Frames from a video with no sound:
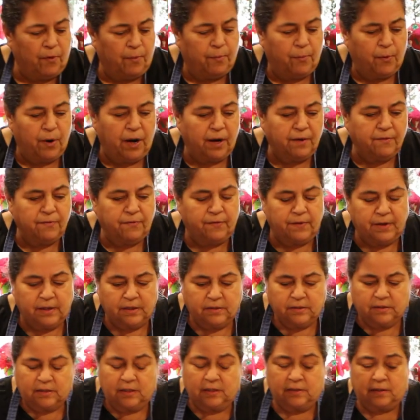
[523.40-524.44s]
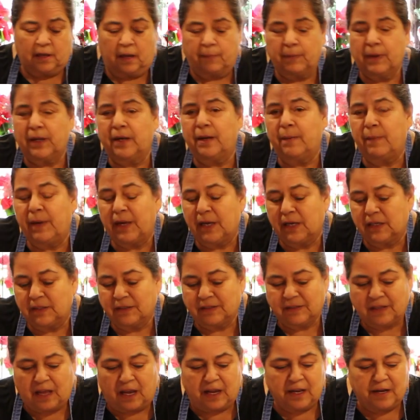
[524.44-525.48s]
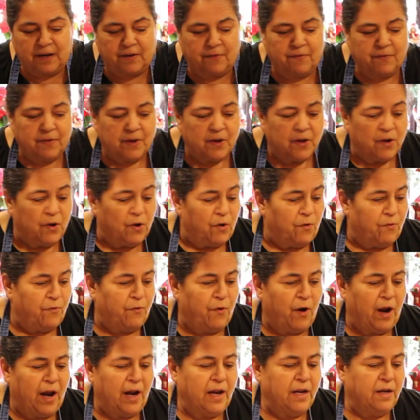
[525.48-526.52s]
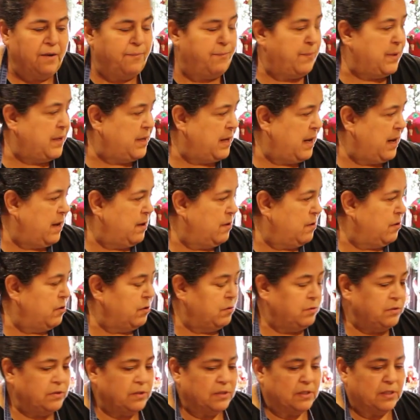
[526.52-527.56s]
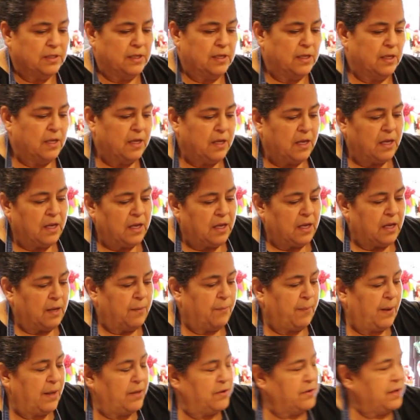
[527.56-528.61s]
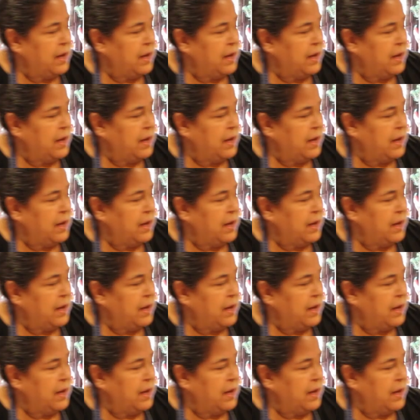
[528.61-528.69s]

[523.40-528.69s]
for breakfast, because I'm going to make a side of fried potatoes, by